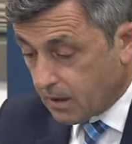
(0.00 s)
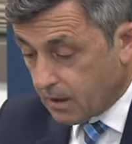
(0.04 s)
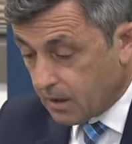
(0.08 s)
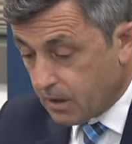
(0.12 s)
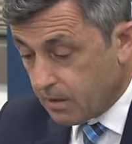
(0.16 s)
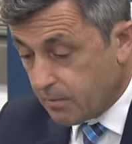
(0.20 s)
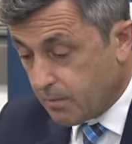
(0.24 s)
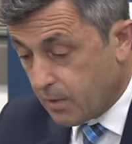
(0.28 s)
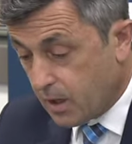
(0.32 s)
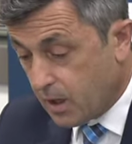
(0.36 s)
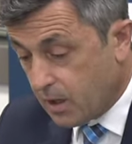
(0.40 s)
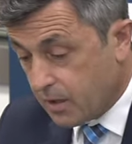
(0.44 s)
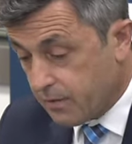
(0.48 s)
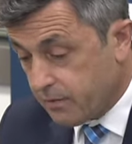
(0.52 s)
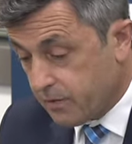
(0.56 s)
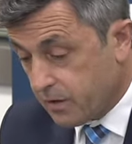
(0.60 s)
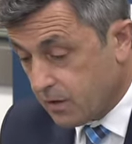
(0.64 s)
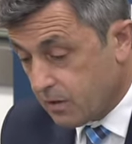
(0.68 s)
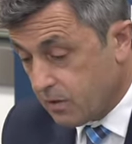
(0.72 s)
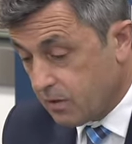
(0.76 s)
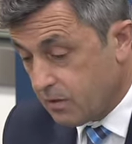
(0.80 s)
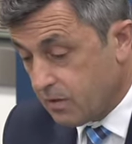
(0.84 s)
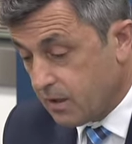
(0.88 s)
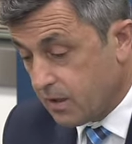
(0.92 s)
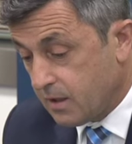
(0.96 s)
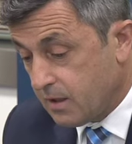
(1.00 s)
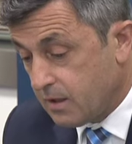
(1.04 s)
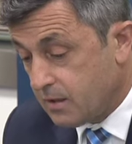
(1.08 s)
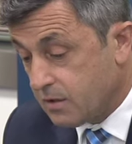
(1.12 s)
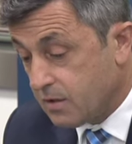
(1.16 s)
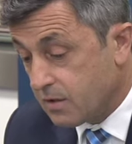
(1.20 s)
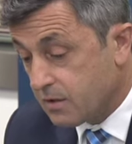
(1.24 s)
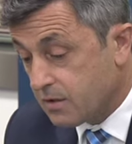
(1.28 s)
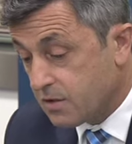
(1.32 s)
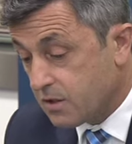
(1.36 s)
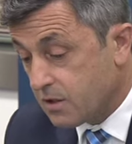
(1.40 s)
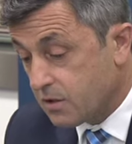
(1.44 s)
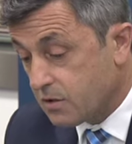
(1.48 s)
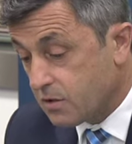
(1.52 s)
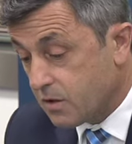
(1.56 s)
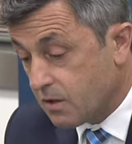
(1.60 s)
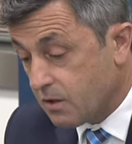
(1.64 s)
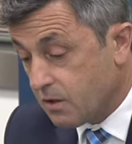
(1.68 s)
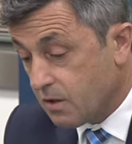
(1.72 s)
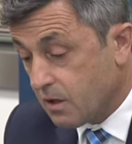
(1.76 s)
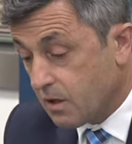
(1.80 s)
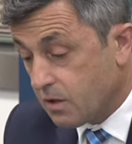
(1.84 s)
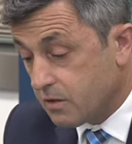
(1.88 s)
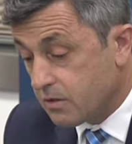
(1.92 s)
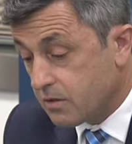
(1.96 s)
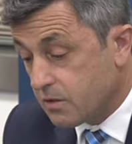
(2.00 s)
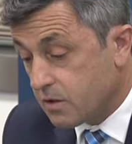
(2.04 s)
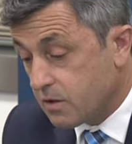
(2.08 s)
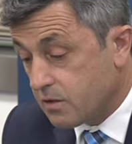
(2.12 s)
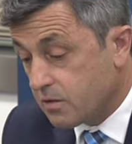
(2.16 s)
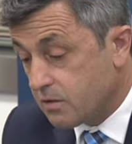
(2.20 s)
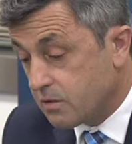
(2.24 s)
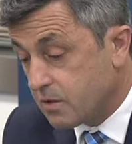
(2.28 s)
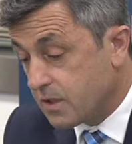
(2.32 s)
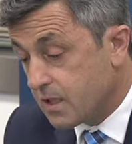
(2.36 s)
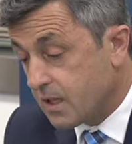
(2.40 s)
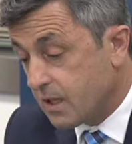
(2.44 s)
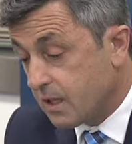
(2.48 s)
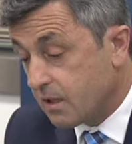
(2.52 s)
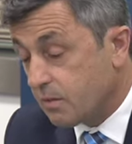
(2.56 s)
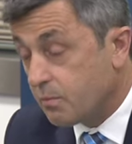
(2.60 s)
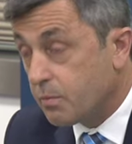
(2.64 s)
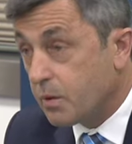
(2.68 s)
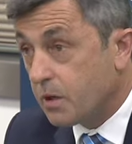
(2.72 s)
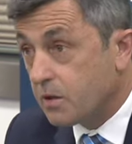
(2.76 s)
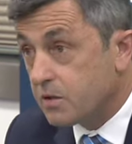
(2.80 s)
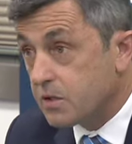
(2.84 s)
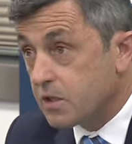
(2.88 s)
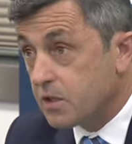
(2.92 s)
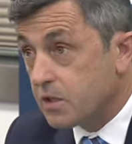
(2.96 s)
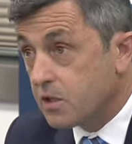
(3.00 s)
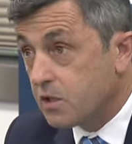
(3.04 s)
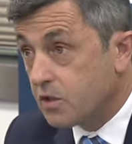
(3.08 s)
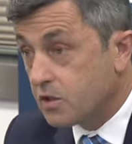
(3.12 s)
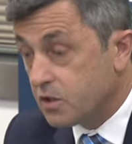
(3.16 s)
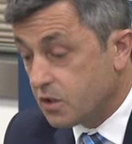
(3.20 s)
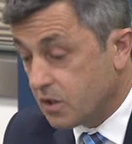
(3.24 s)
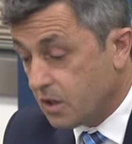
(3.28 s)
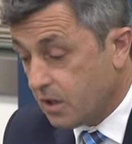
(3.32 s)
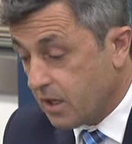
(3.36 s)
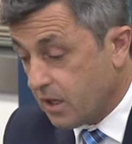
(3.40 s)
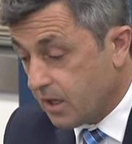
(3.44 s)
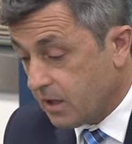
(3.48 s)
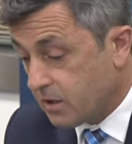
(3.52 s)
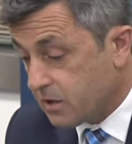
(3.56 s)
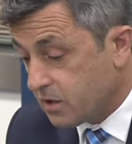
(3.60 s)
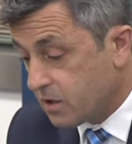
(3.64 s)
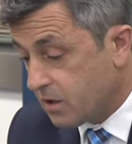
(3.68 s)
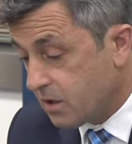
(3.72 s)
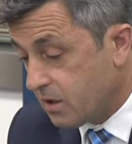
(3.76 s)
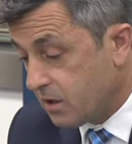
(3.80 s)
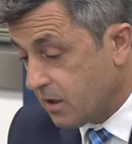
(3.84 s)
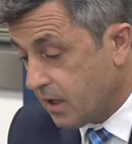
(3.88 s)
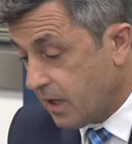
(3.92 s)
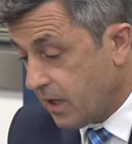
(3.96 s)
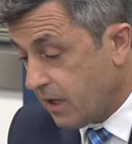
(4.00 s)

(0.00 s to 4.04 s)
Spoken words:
In my view, the decision not to take prosecution action,